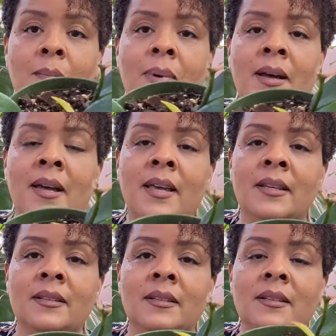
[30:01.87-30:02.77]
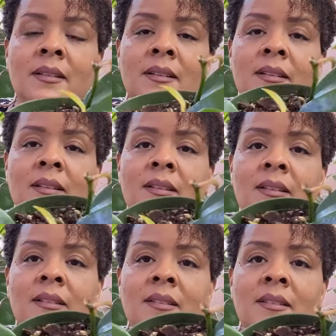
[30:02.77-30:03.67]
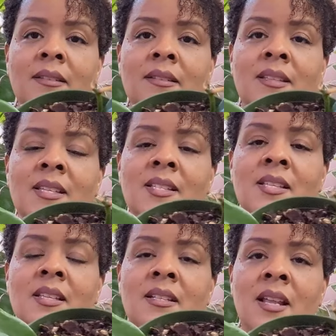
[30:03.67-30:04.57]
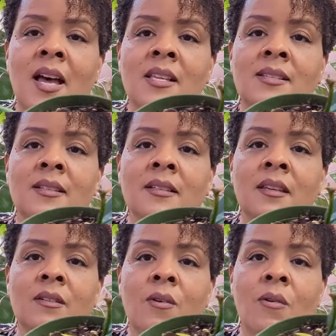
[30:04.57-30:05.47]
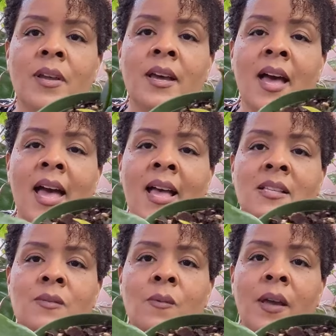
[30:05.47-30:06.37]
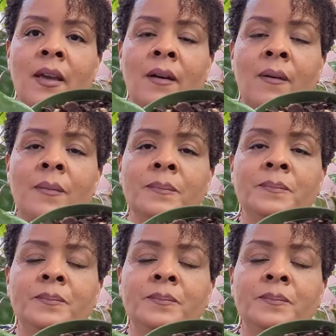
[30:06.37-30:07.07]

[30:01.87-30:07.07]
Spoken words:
but this is a nice looking Hoya as well.